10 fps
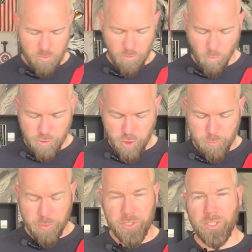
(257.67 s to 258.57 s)
once you
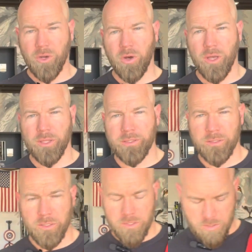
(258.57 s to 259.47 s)
put it on,
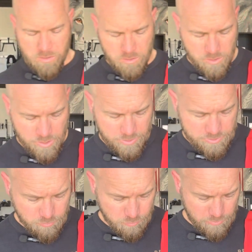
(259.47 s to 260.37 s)
it
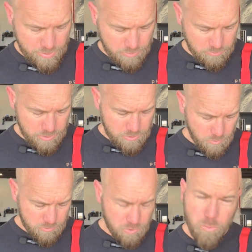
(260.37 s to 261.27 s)
is rarely
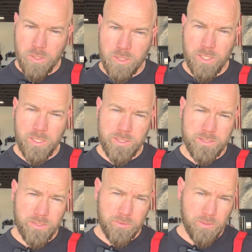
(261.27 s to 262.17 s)
going to work
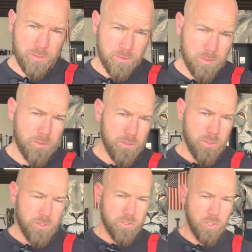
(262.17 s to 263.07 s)
instantly.
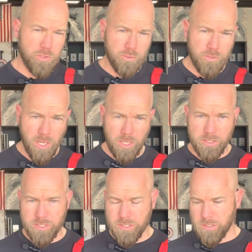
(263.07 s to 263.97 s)
So do
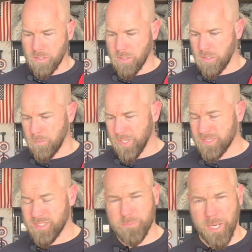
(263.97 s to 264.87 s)
not
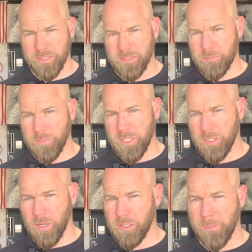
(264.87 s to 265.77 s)
expect it to be an
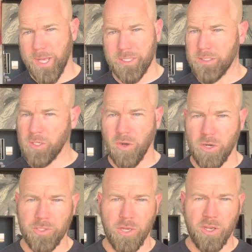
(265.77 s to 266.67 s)
automatic like
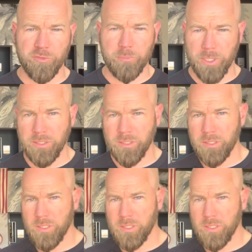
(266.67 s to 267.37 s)
on-off button.